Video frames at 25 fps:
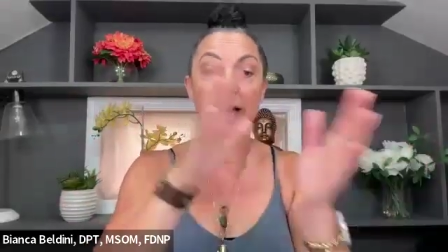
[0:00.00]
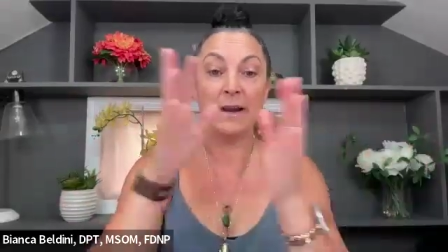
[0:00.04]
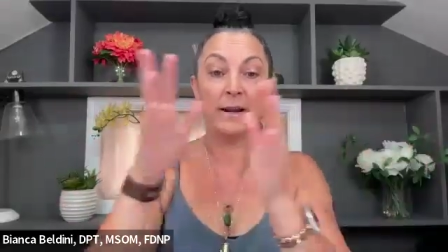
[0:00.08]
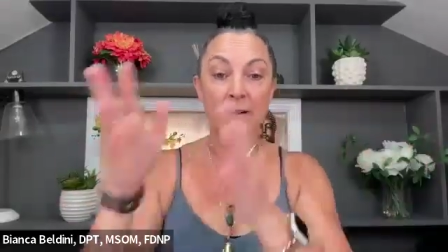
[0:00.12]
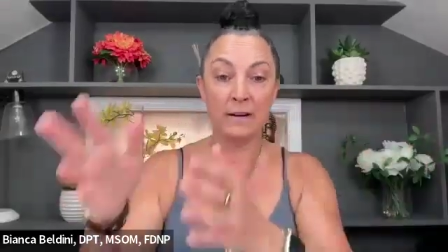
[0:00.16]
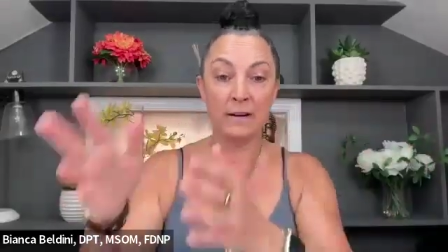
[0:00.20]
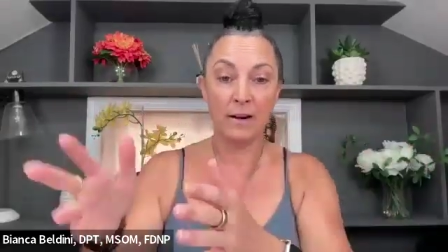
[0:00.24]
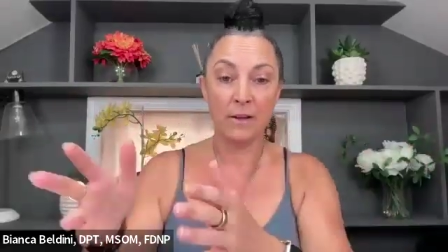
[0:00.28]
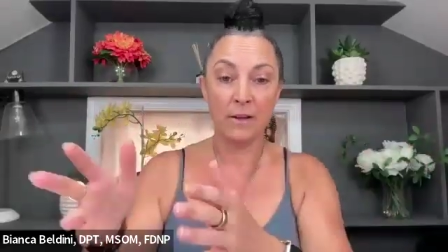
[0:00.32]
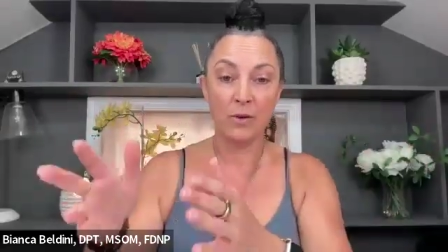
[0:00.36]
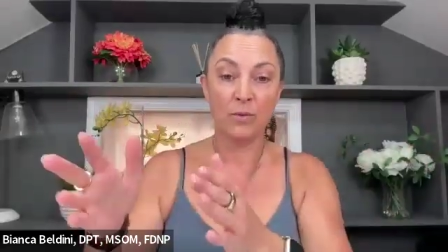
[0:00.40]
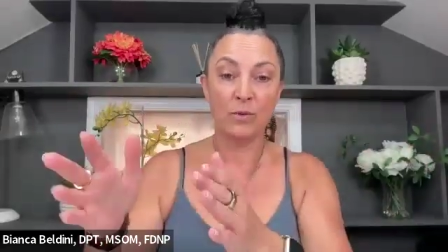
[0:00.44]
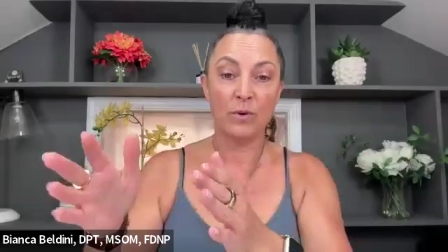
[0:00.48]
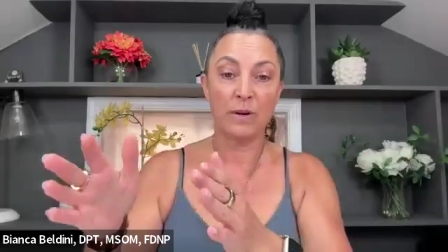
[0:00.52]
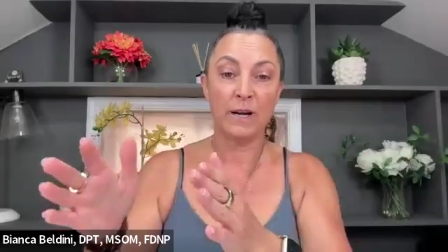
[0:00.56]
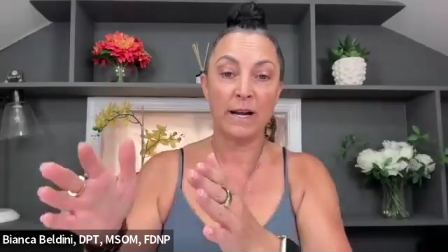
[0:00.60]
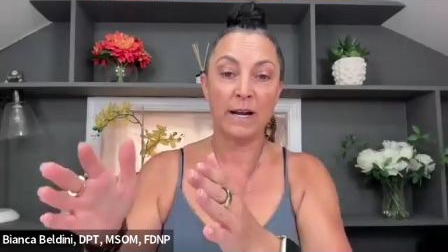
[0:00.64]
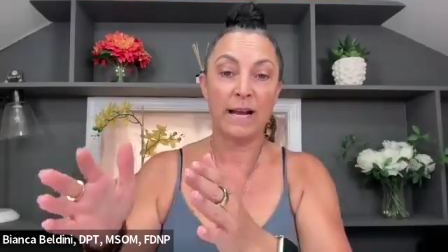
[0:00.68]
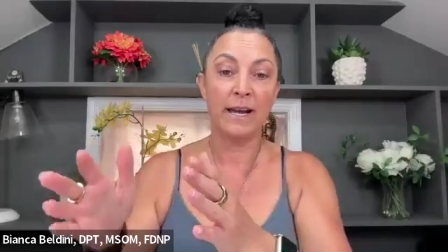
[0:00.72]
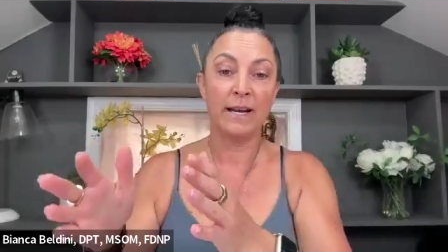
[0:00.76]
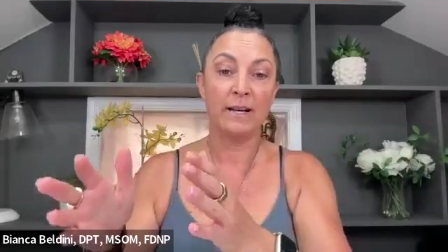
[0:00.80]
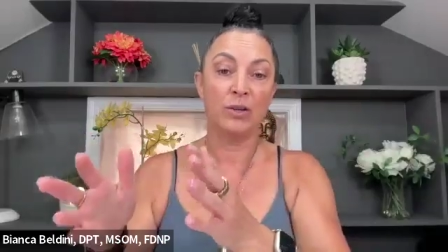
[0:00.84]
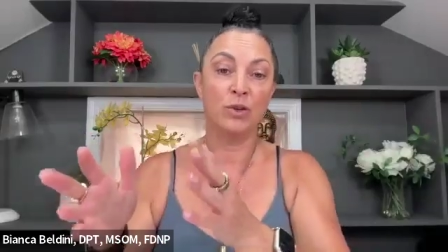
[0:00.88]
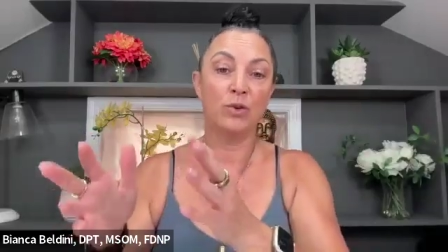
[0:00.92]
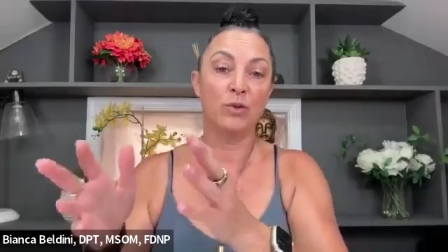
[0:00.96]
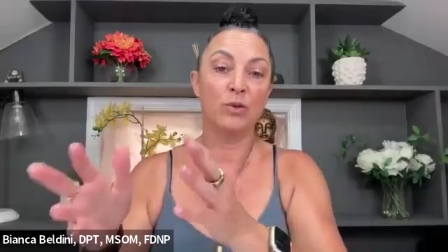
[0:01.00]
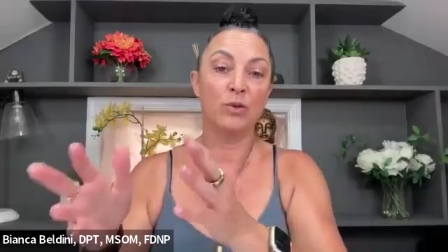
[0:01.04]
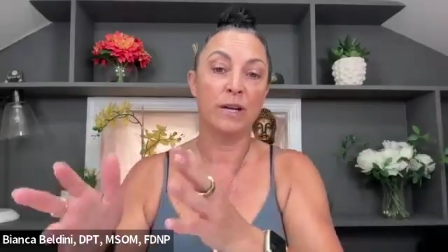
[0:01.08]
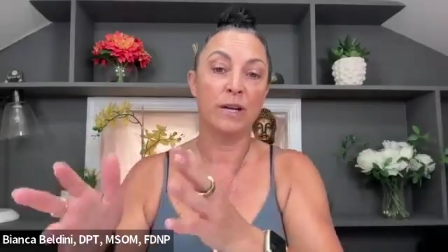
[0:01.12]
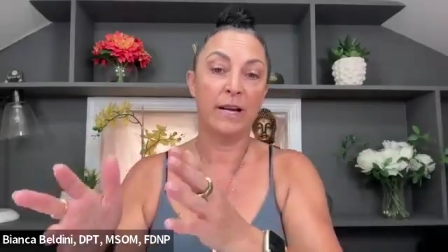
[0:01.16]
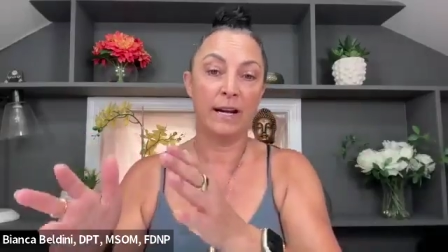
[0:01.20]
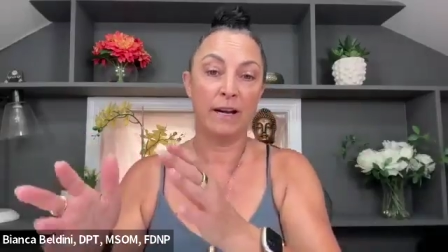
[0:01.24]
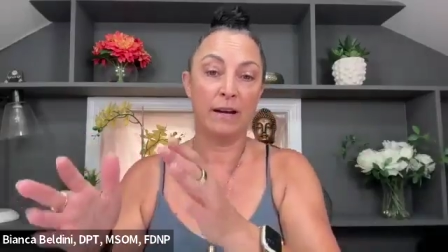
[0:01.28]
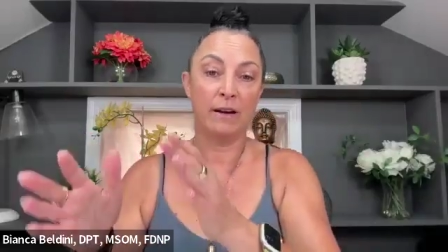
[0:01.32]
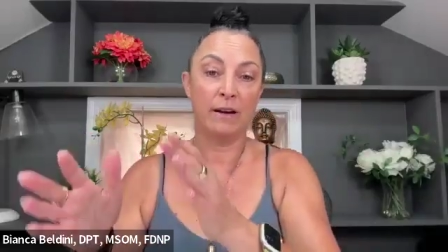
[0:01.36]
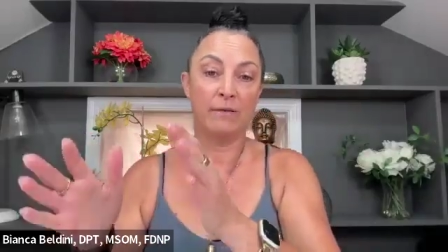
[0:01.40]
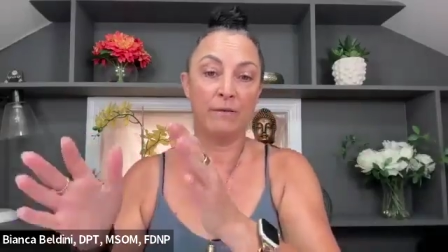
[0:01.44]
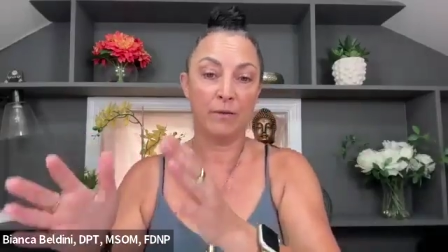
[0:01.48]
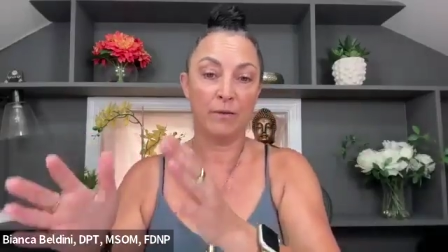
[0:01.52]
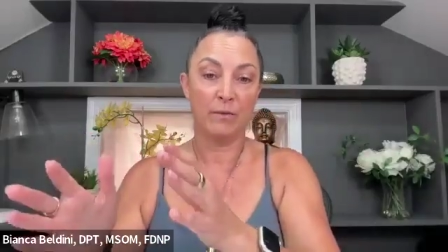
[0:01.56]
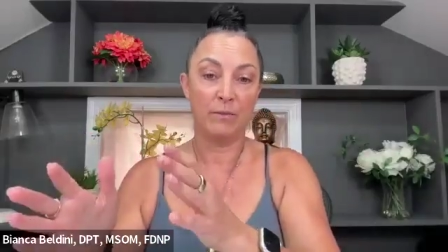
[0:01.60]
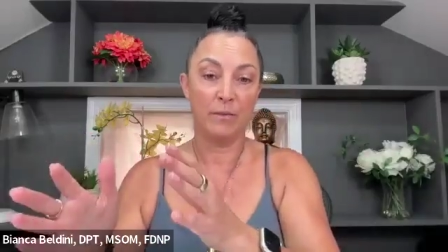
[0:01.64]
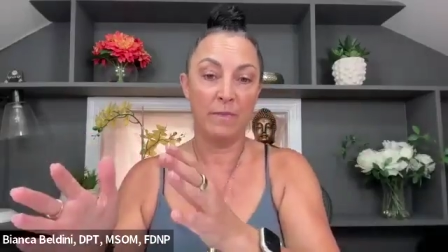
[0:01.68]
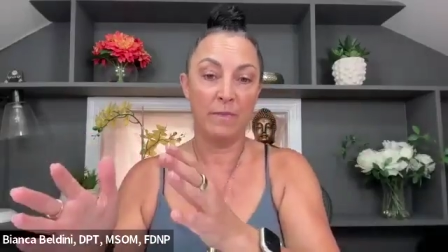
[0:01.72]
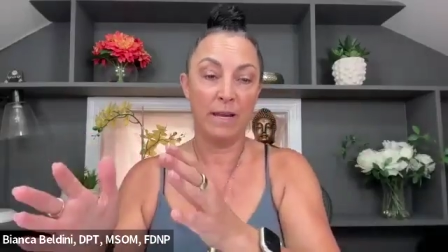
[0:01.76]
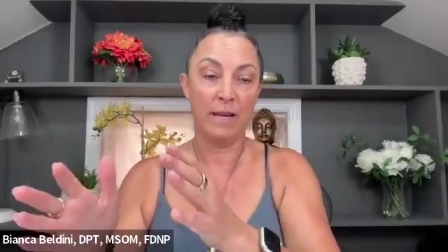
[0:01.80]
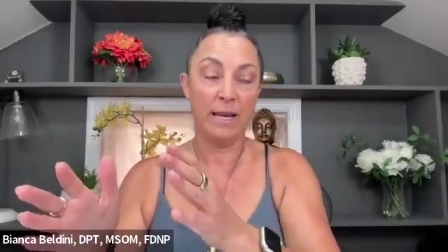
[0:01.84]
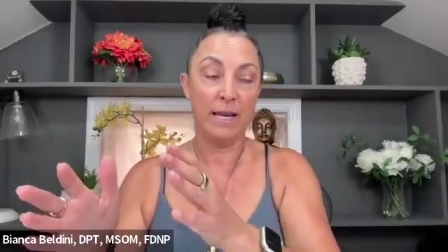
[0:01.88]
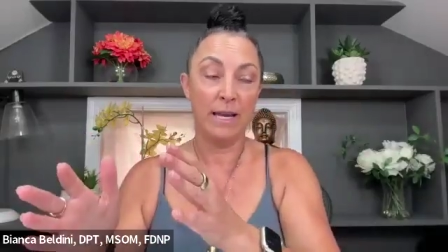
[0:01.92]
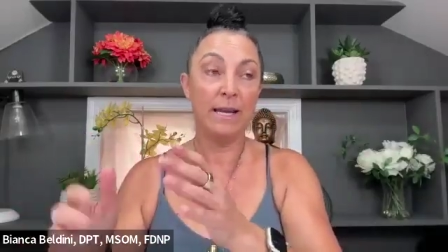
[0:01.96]
and another one I had created for
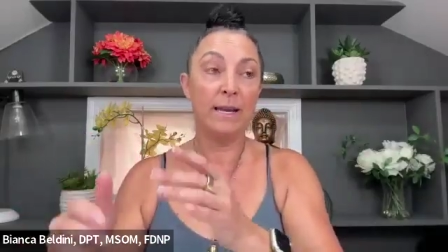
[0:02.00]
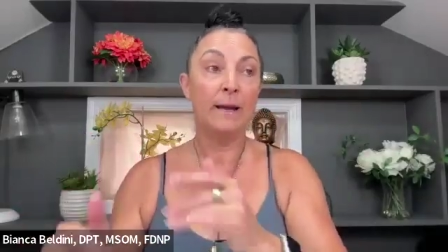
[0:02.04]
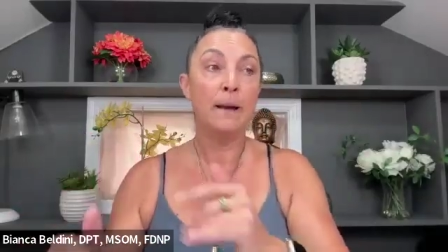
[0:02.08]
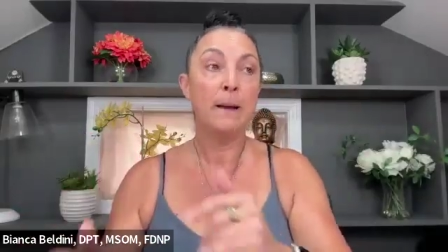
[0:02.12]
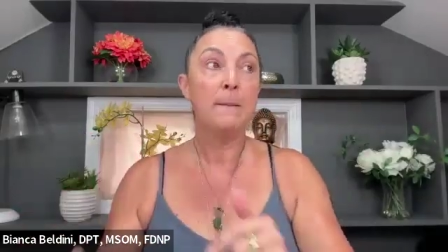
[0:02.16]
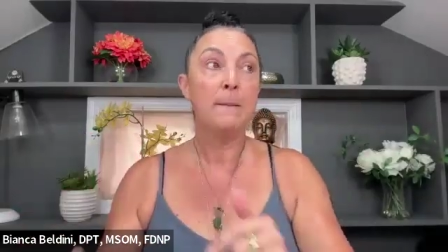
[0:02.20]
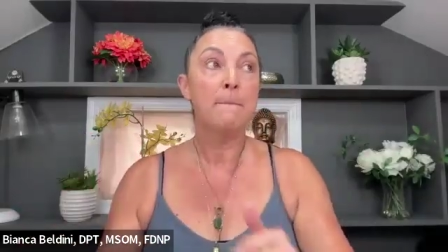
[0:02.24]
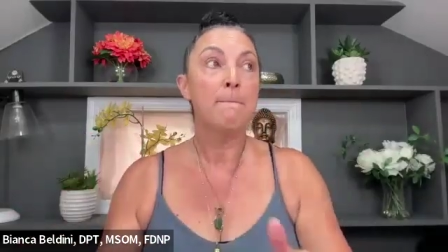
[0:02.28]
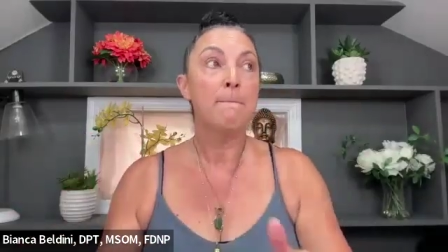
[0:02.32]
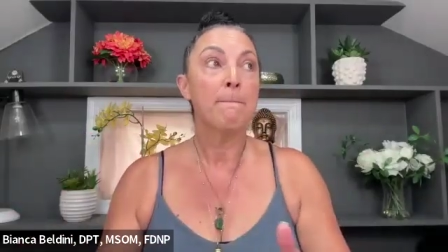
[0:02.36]
me